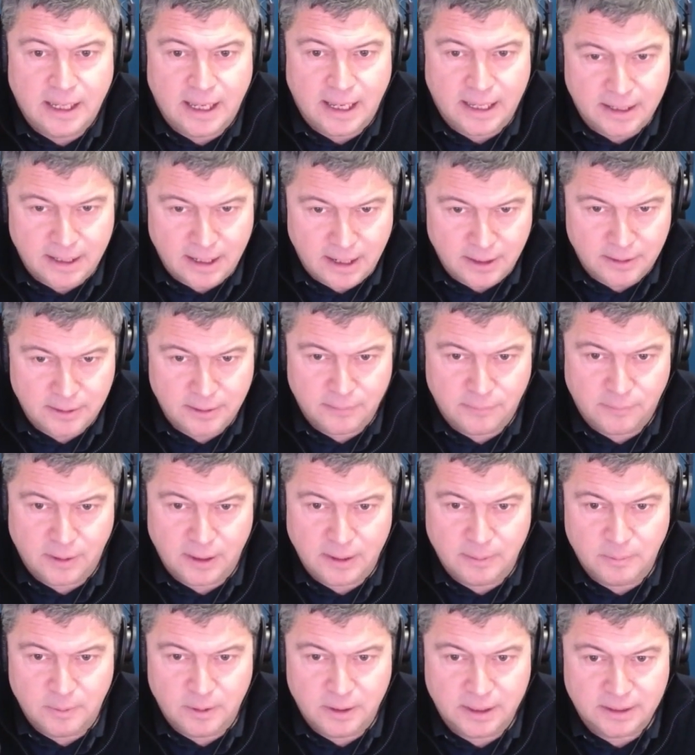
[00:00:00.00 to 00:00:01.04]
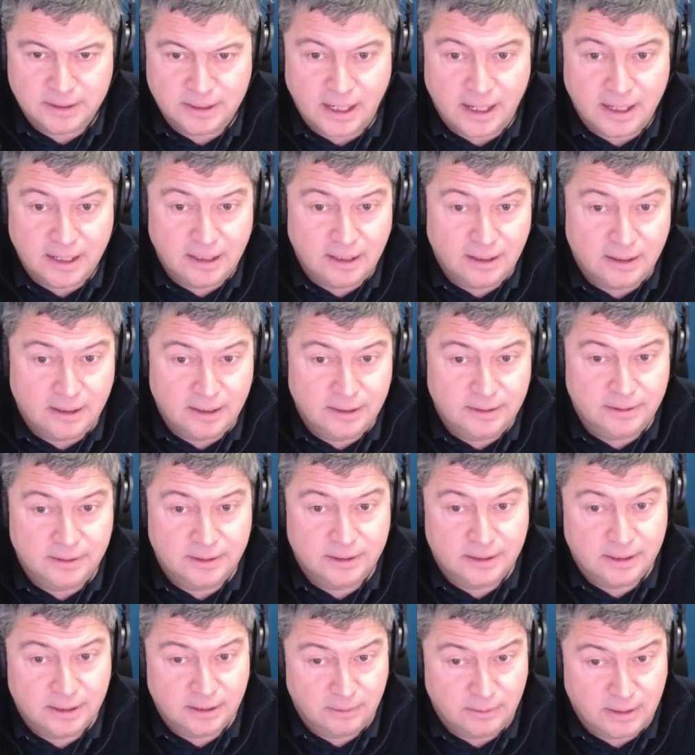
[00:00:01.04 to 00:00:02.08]
and other frameworks
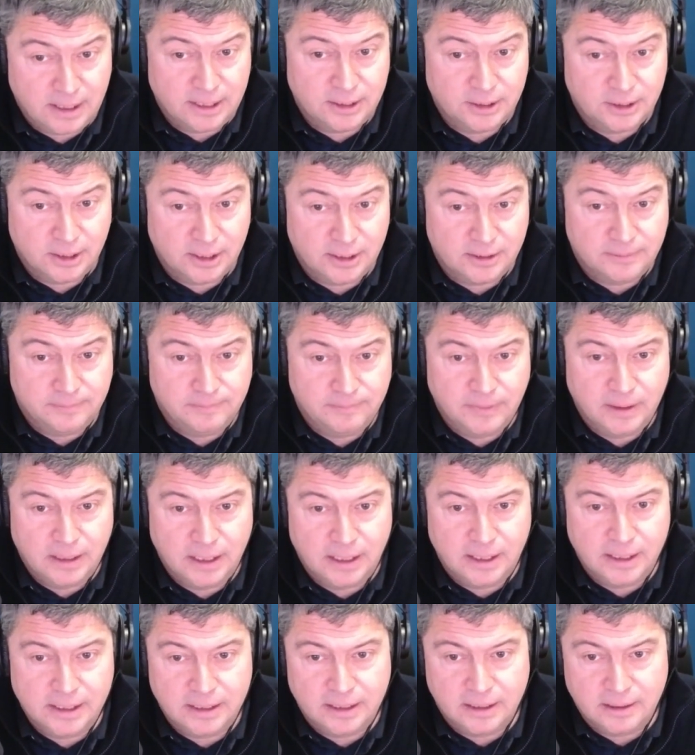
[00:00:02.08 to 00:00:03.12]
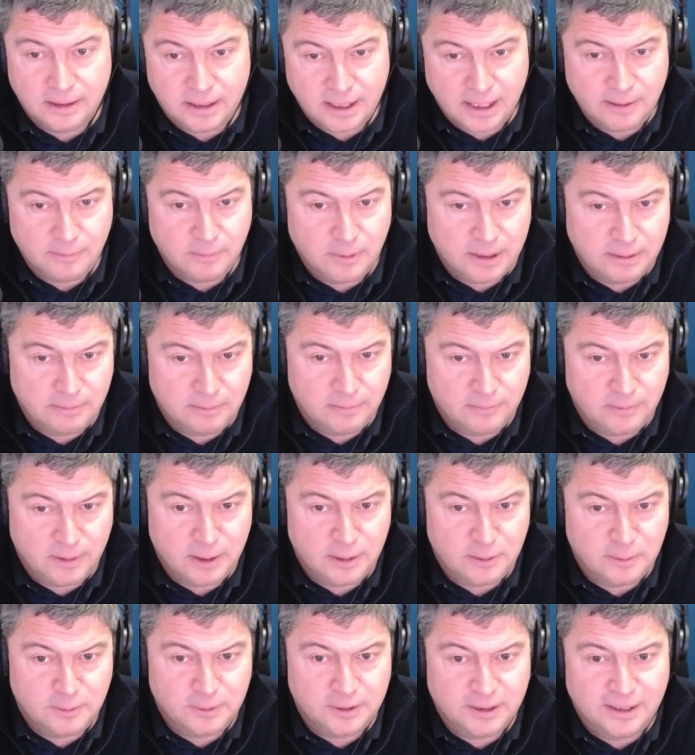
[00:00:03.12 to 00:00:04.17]
aligns to Agile, like gateway
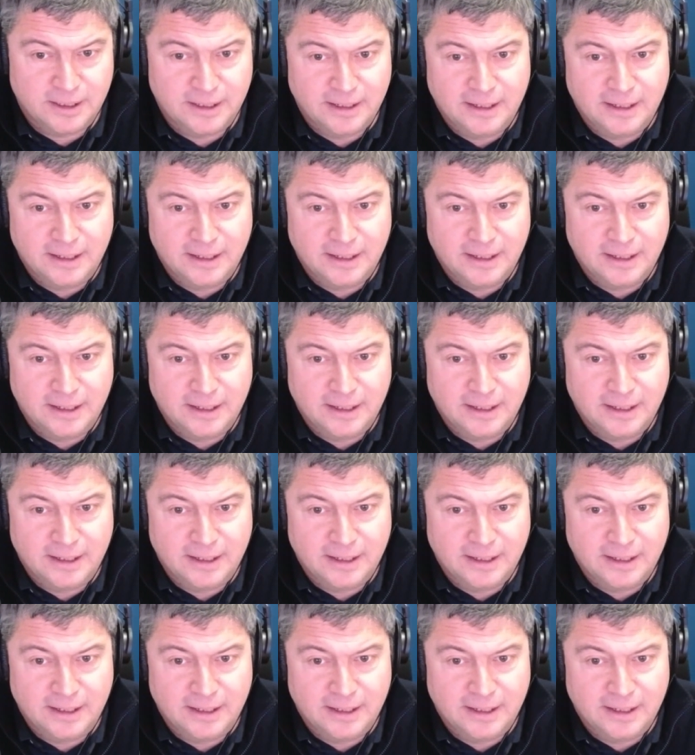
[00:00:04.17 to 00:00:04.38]
reviews.